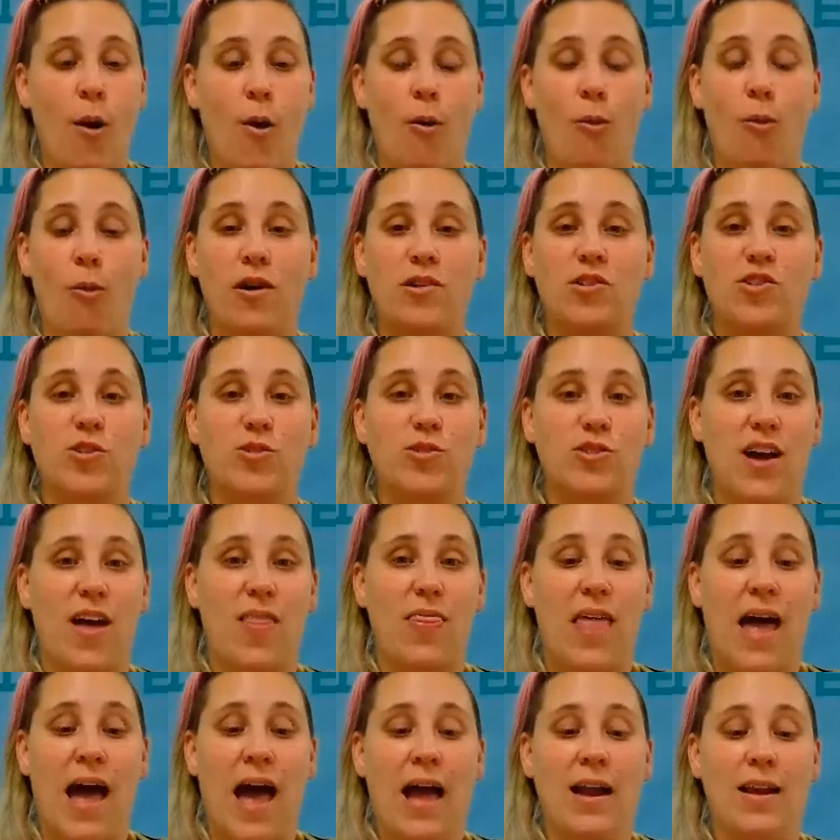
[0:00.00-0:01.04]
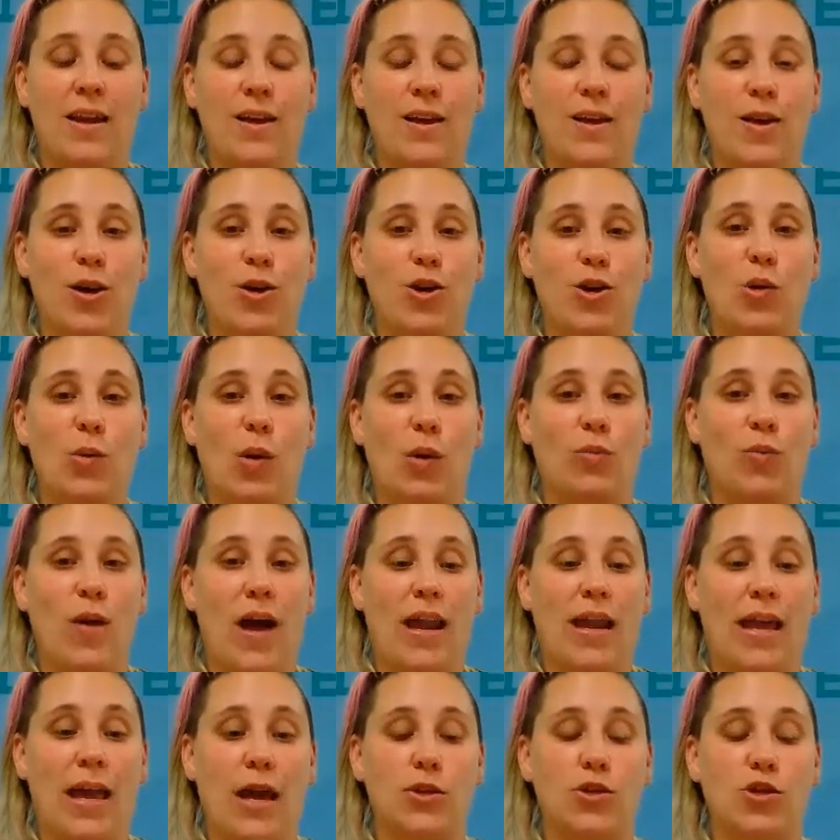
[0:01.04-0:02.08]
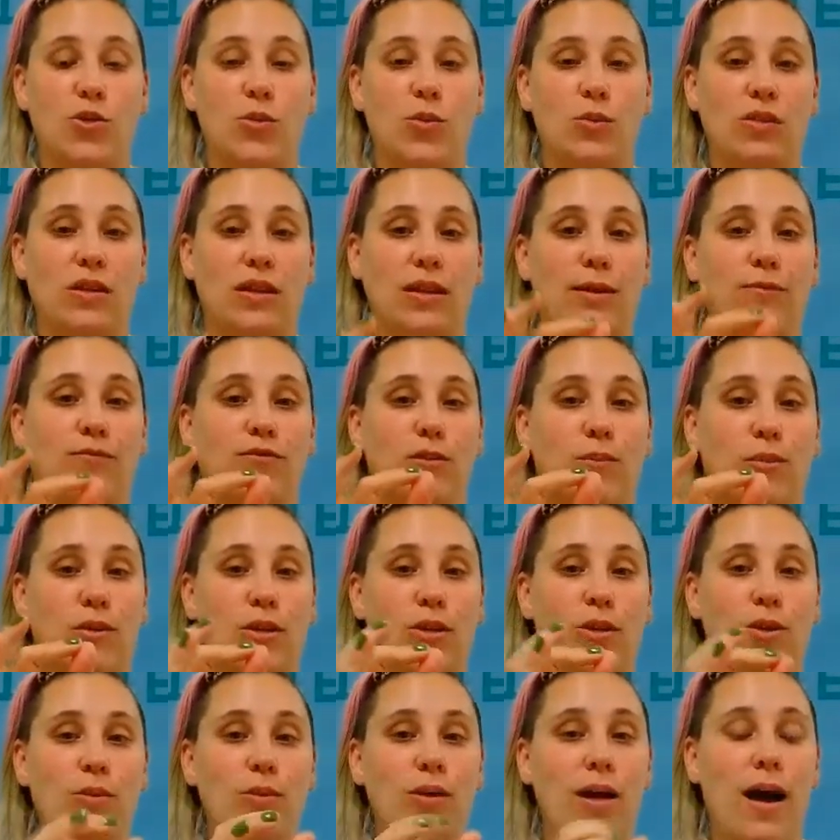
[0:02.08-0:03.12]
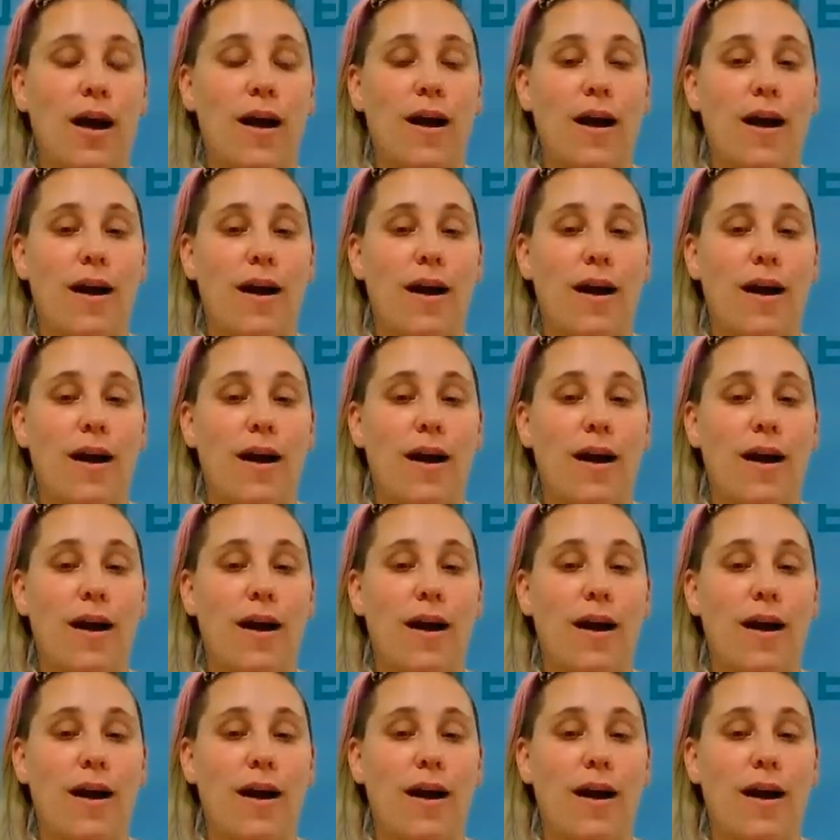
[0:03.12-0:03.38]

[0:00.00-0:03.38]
Once you're done that, you are ready to lift the balloon,